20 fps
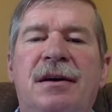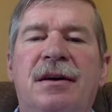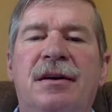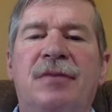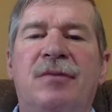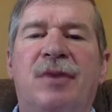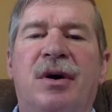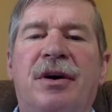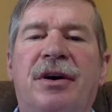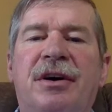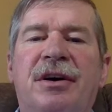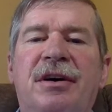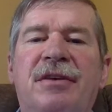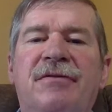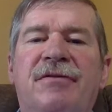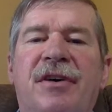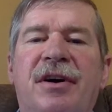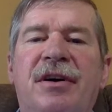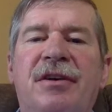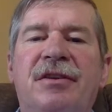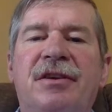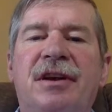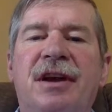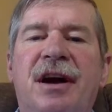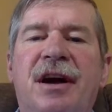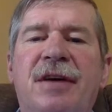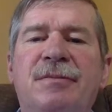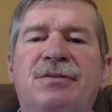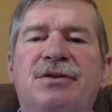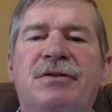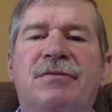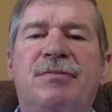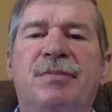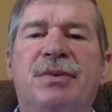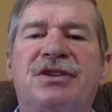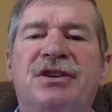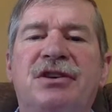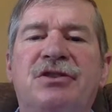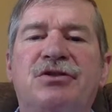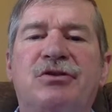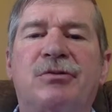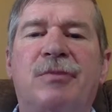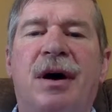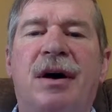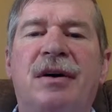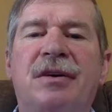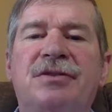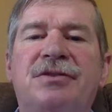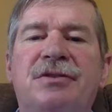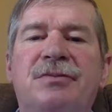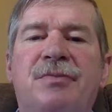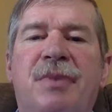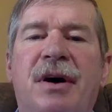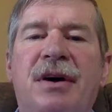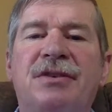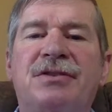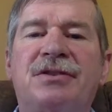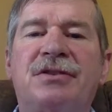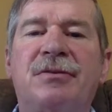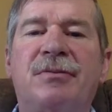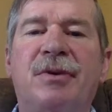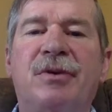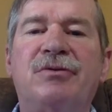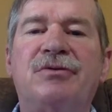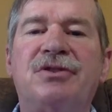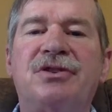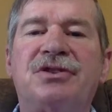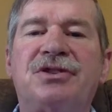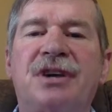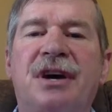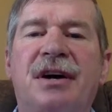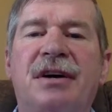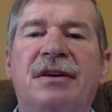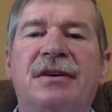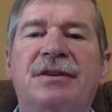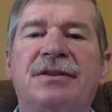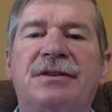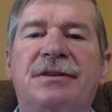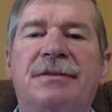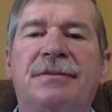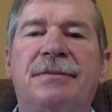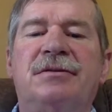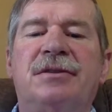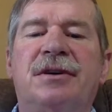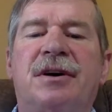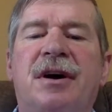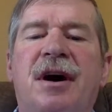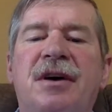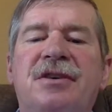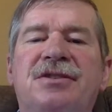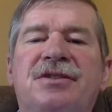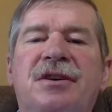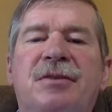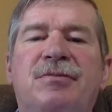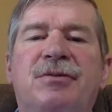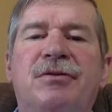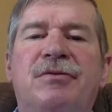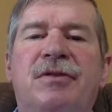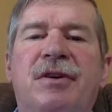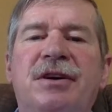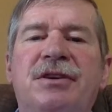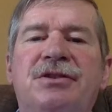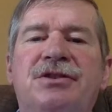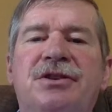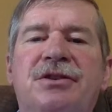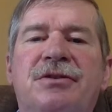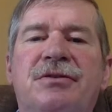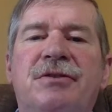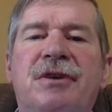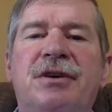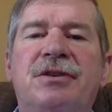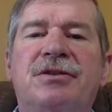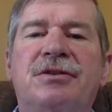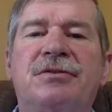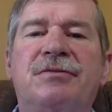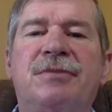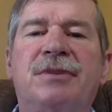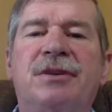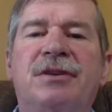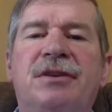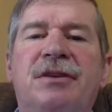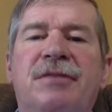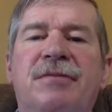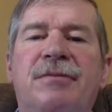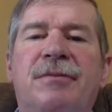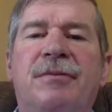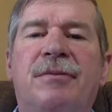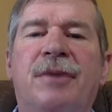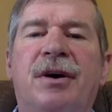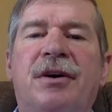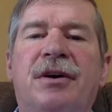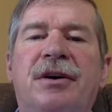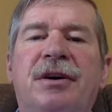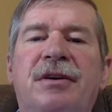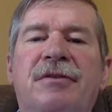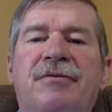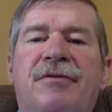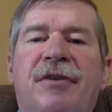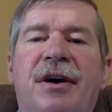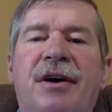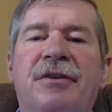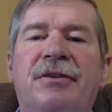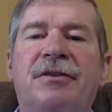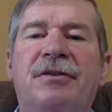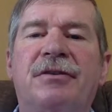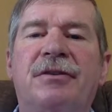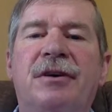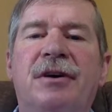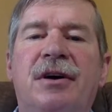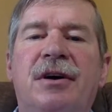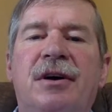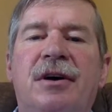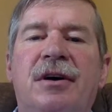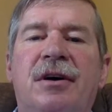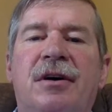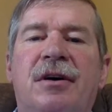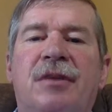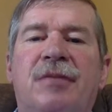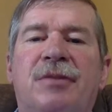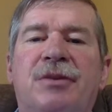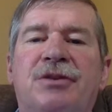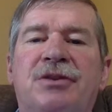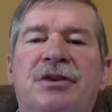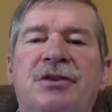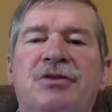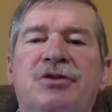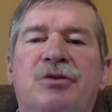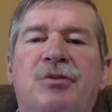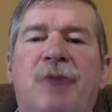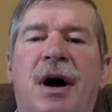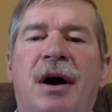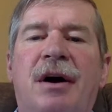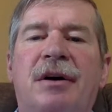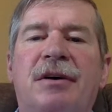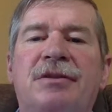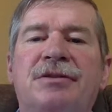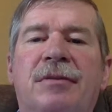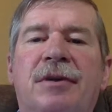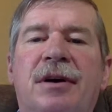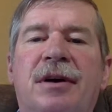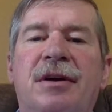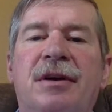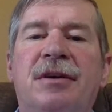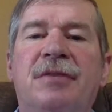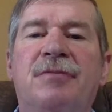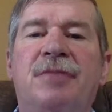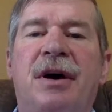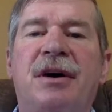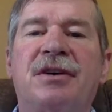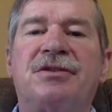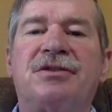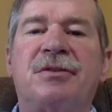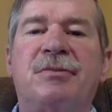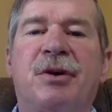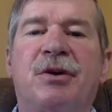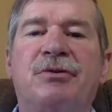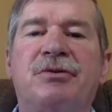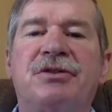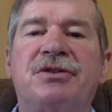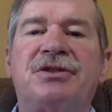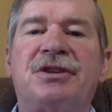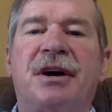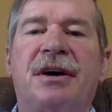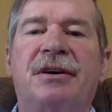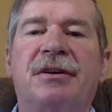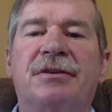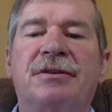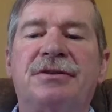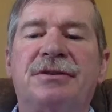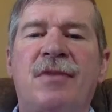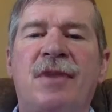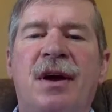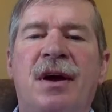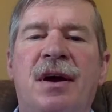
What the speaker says: that marketing found the names of potential buyers and passed them on to sales. The concept of lead generation meant that marketing found the potential buyers and then passed them on to sales.